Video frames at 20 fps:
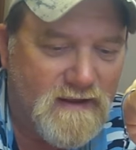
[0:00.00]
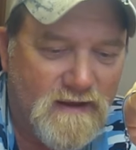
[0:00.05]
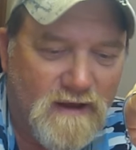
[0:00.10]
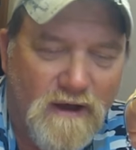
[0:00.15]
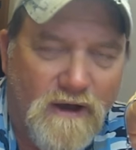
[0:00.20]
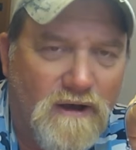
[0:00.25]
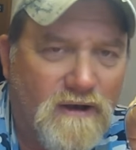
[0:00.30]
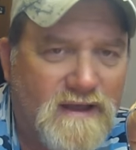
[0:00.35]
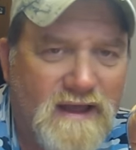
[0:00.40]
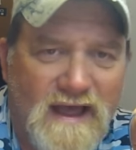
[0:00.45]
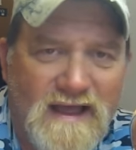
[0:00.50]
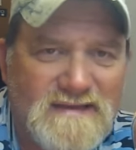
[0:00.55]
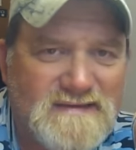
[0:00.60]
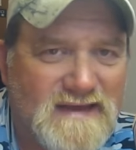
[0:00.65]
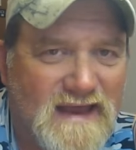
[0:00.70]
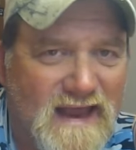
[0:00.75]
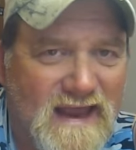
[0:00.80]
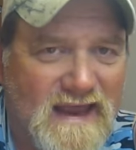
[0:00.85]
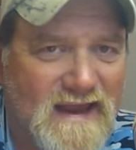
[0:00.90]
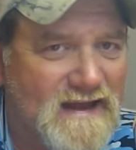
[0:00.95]
all kinds
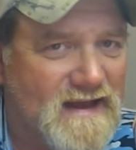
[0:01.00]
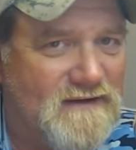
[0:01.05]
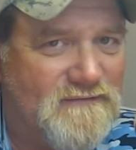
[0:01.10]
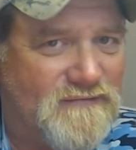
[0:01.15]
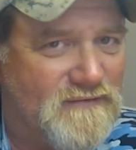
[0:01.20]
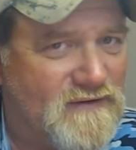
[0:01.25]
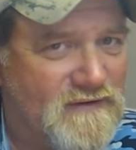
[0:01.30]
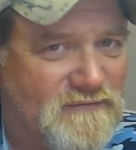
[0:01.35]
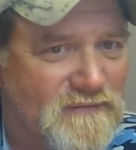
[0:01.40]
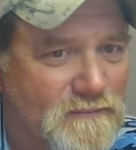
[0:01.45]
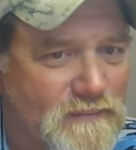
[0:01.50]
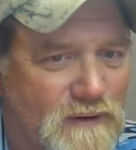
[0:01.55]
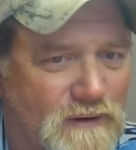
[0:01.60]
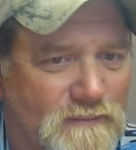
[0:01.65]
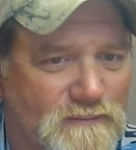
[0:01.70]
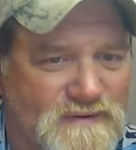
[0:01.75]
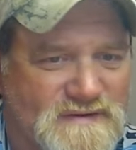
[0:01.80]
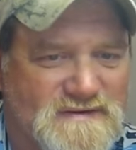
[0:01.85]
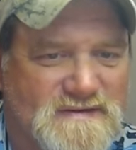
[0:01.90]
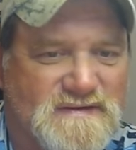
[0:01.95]
of handy for different
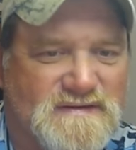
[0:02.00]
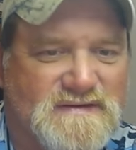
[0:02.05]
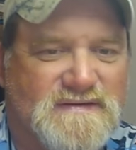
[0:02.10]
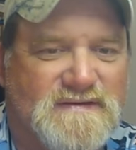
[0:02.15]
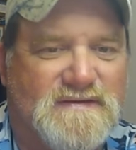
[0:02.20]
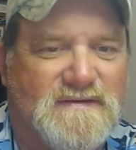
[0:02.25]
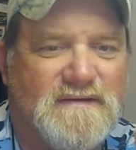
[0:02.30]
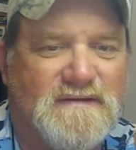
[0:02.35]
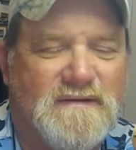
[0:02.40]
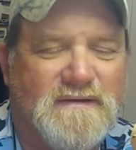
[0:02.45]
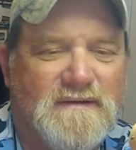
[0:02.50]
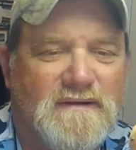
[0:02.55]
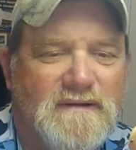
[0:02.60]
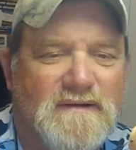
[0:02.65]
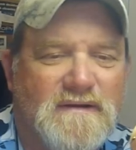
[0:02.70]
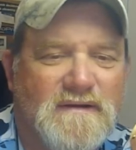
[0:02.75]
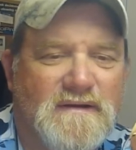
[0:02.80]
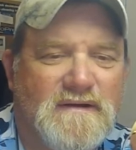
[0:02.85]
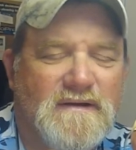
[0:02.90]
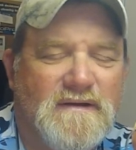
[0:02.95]
purposes,
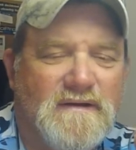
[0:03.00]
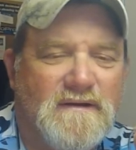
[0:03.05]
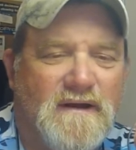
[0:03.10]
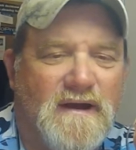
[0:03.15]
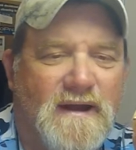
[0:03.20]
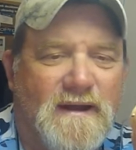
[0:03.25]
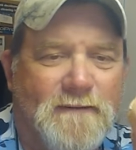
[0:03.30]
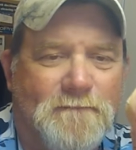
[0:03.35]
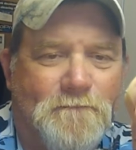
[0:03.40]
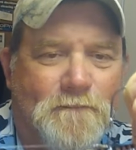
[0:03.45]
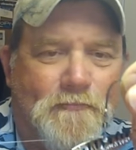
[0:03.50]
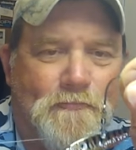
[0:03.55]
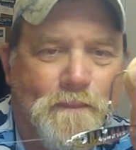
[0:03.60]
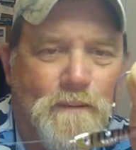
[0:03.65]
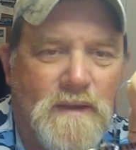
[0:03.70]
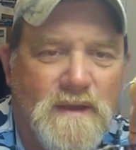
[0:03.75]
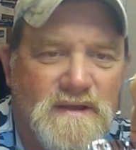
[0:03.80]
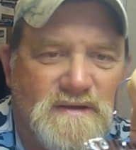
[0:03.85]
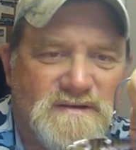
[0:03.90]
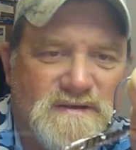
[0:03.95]
right?
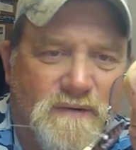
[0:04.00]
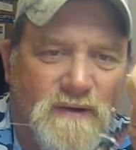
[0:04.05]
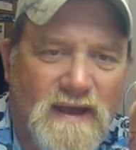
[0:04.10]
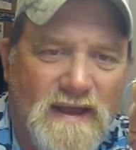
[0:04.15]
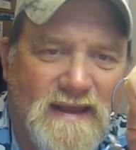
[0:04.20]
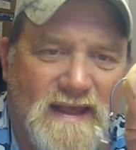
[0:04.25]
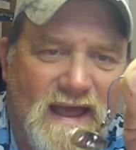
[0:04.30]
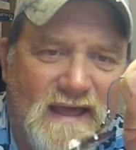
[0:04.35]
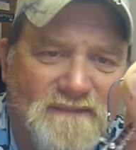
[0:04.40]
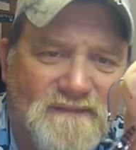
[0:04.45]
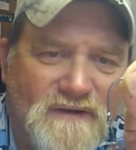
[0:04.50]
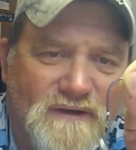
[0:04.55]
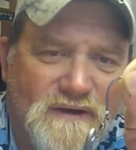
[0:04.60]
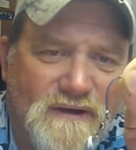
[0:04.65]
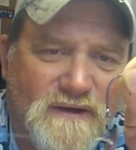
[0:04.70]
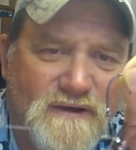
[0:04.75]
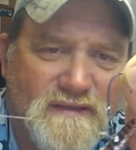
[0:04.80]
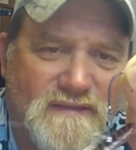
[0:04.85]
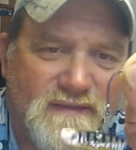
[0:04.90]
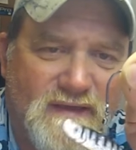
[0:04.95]
So I got the
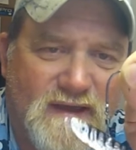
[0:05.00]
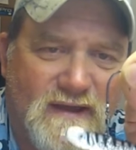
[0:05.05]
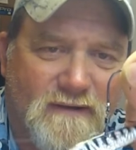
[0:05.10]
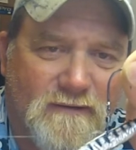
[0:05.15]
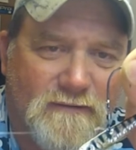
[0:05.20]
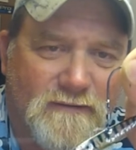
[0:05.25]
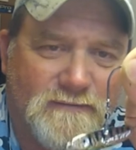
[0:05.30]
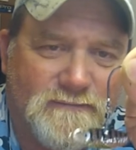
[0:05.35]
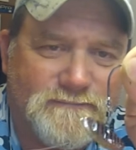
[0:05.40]
hook there.